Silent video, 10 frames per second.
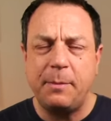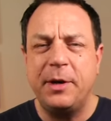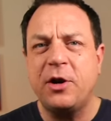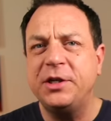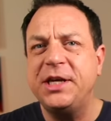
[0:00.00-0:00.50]

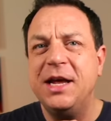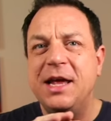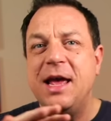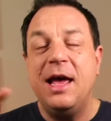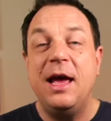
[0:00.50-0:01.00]
Because
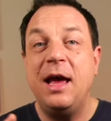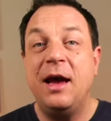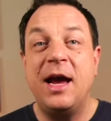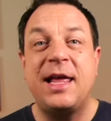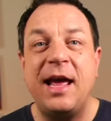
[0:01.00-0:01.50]

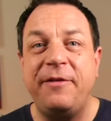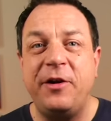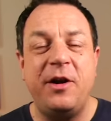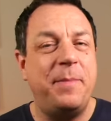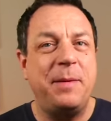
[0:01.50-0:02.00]
again,
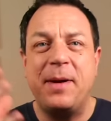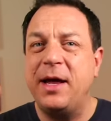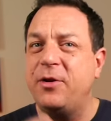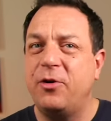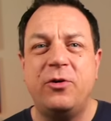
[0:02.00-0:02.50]
if you're in a big
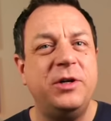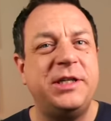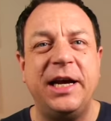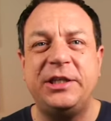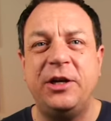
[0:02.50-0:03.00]
band or a horn
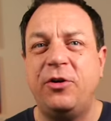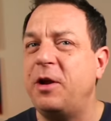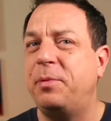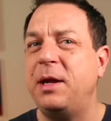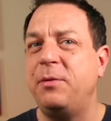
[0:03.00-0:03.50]
section
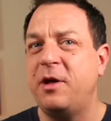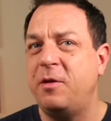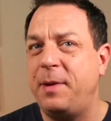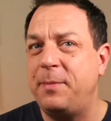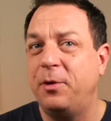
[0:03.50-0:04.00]
or you're playing with
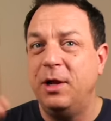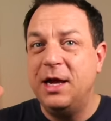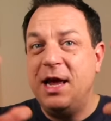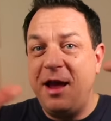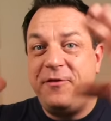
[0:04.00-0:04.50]
other people,
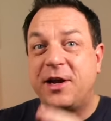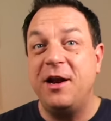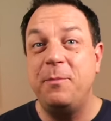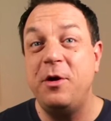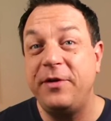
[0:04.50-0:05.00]
if you're
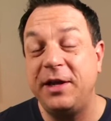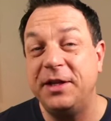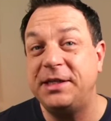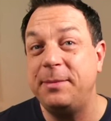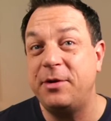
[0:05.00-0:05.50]
kind of moving
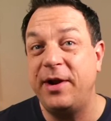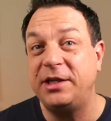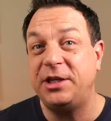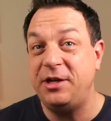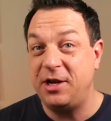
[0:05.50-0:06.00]
in the same
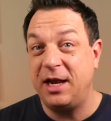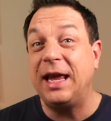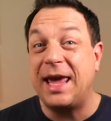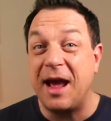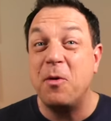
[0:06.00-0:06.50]
direction, you
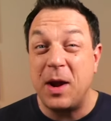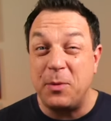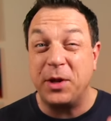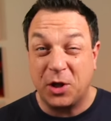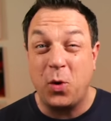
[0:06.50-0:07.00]
can get
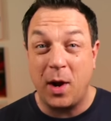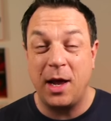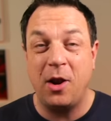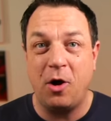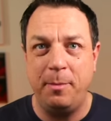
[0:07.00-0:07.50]
away with
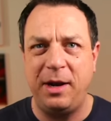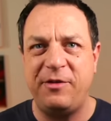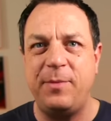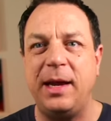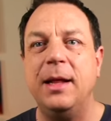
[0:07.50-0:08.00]
quite a lot,
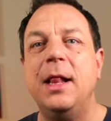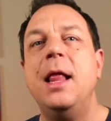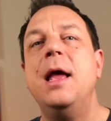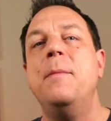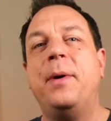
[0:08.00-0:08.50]
believe me.
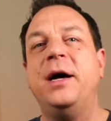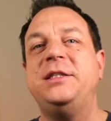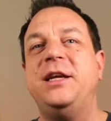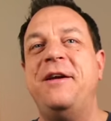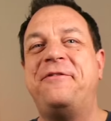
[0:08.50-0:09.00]

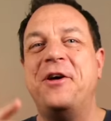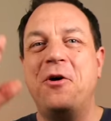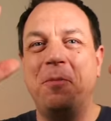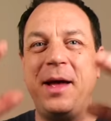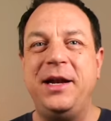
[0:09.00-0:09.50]
But if the
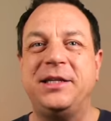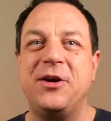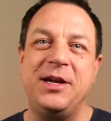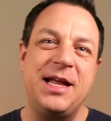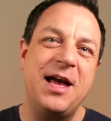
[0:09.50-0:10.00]
whole band is
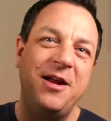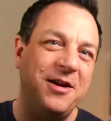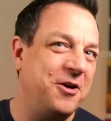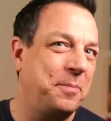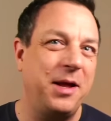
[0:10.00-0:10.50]
going down
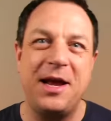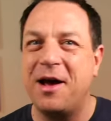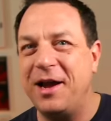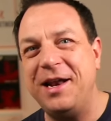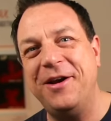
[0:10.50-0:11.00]
and you're playing a
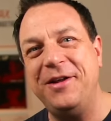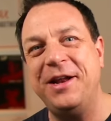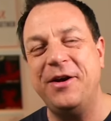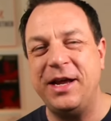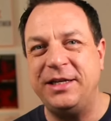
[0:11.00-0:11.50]
high note,
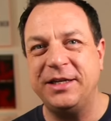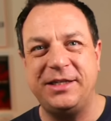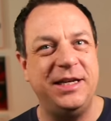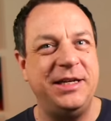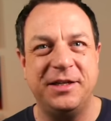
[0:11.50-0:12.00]
you know, it
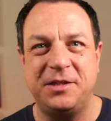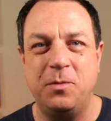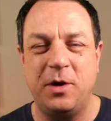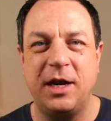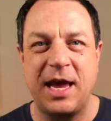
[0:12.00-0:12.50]

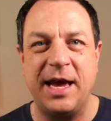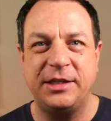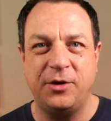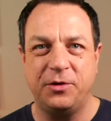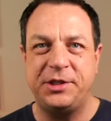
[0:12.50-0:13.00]
doesn't work
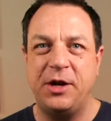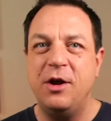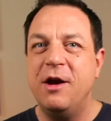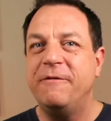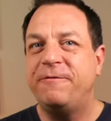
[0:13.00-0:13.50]
at all.
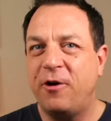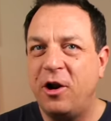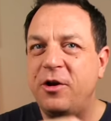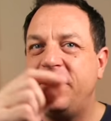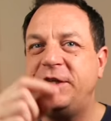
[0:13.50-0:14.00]
So
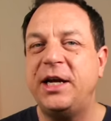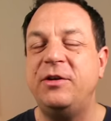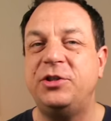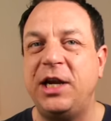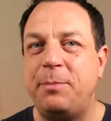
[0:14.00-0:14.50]
follow the
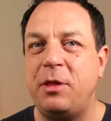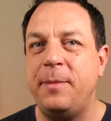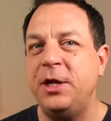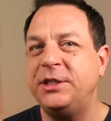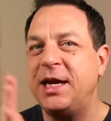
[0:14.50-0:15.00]
general shape of
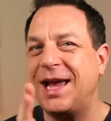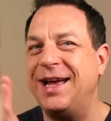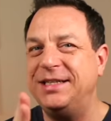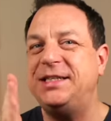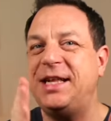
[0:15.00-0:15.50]
the music
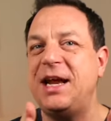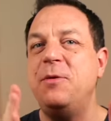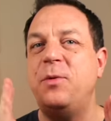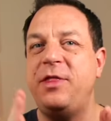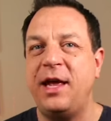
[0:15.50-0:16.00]
and
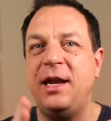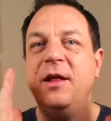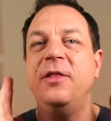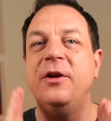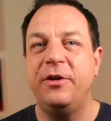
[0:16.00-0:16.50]
stay
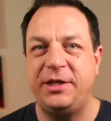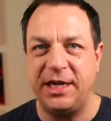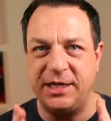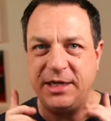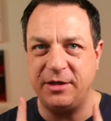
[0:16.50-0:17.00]
within the
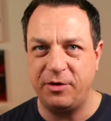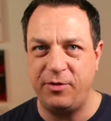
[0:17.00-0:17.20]
notated